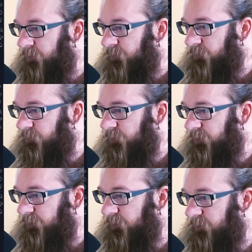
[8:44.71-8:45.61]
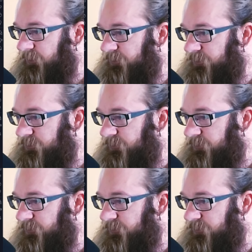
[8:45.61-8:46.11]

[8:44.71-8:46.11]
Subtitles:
Look at this.